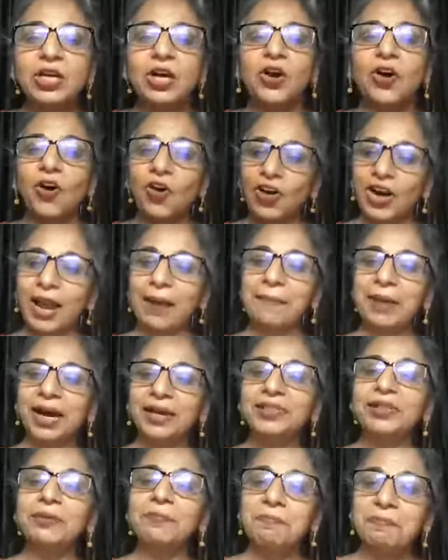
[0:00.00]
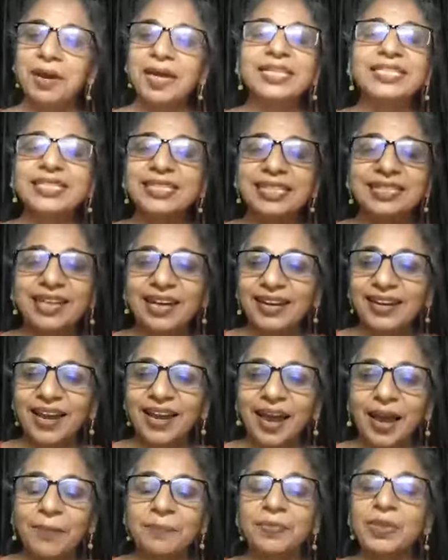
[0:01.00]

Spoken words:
or am I the best that I am?